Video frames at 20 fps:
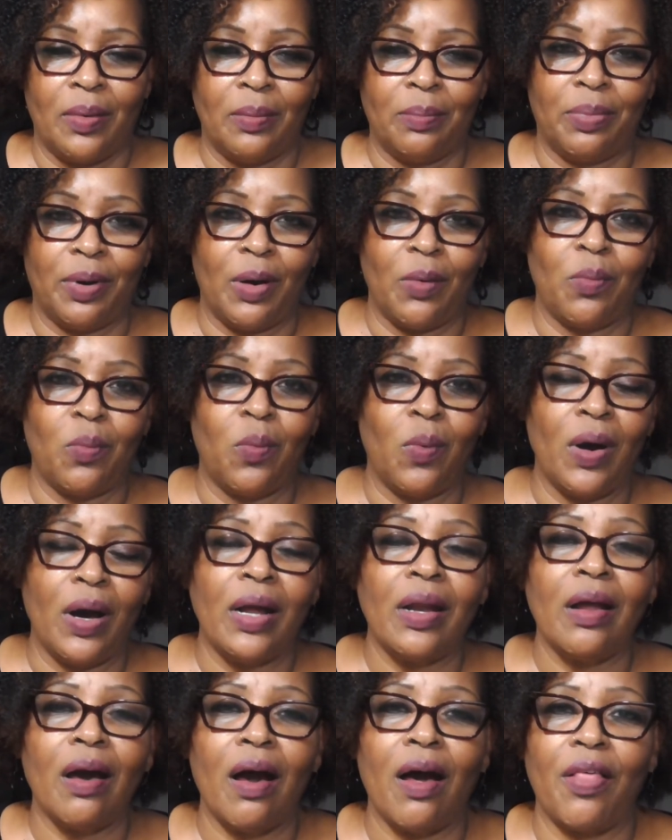But
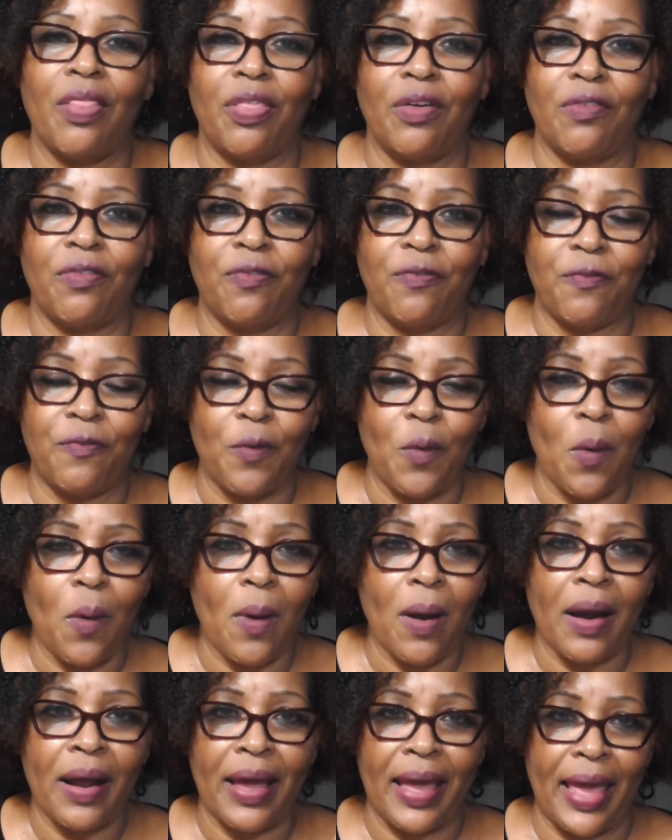what are the
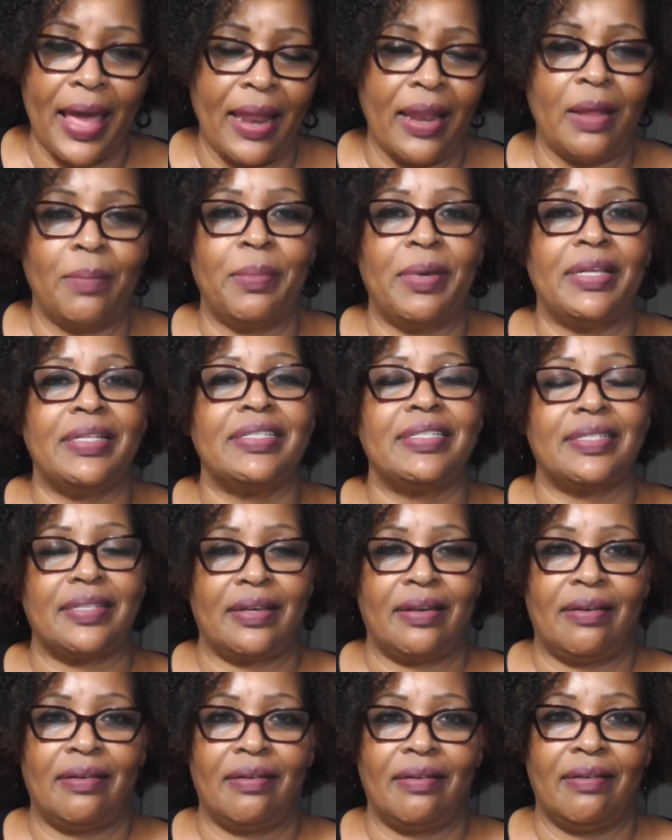four elements
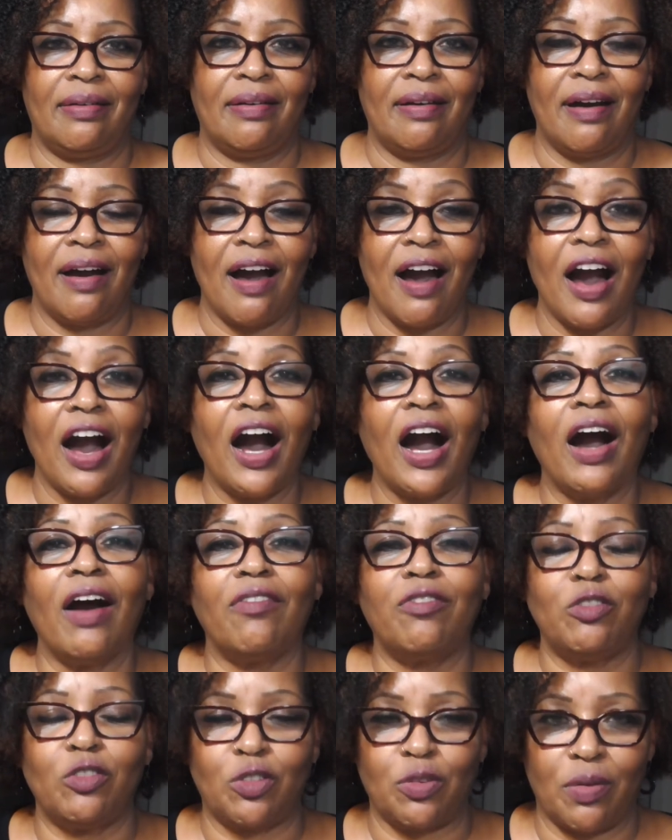
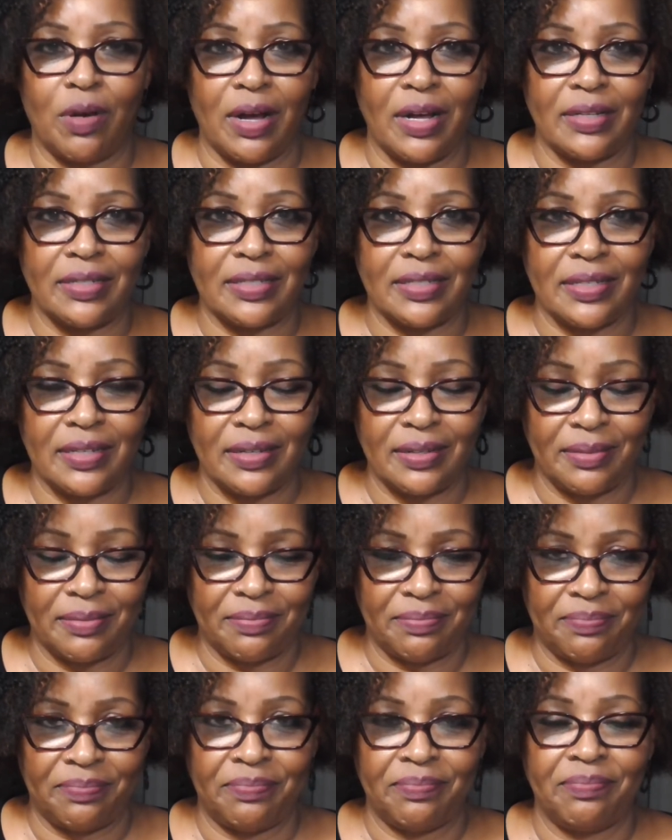of trust?
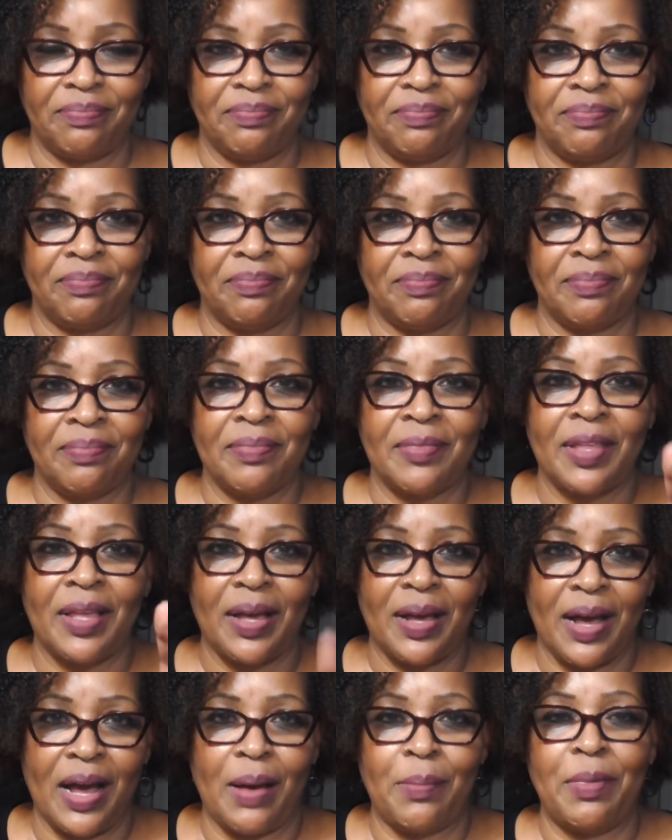
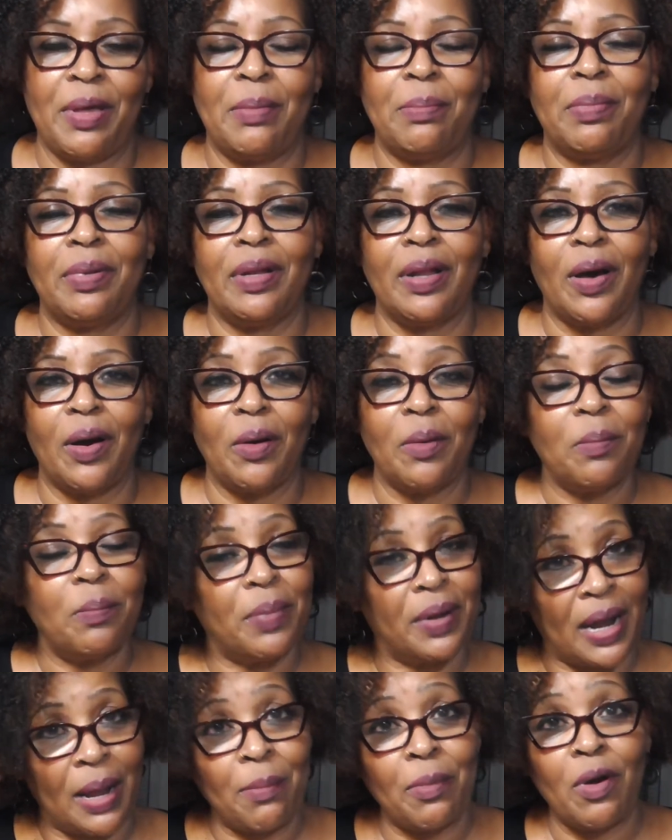Comment below.
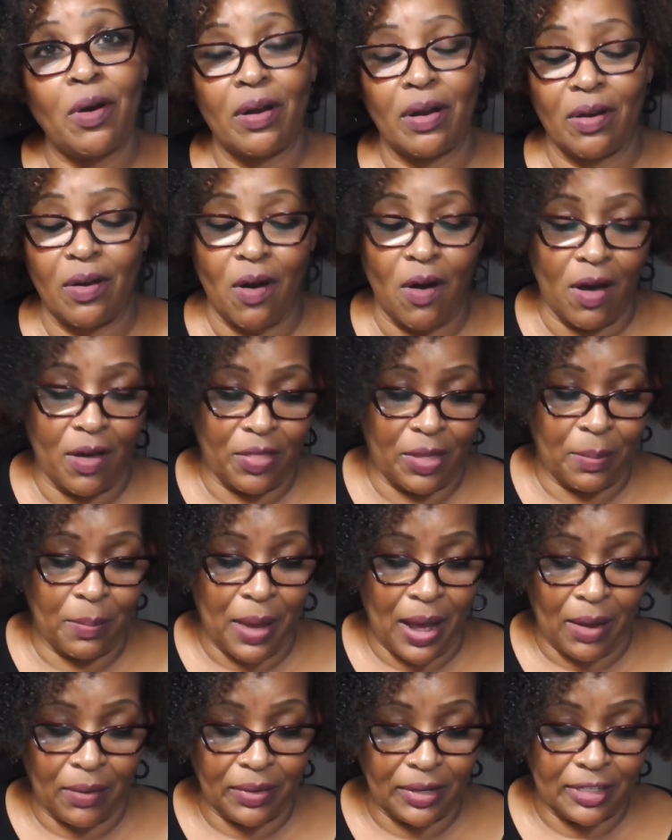But I'm going to call them
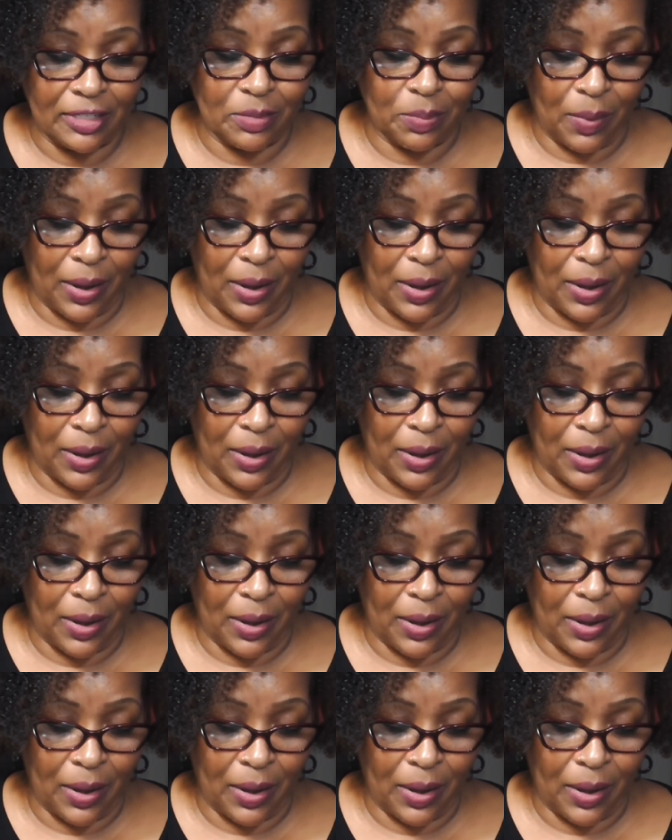out as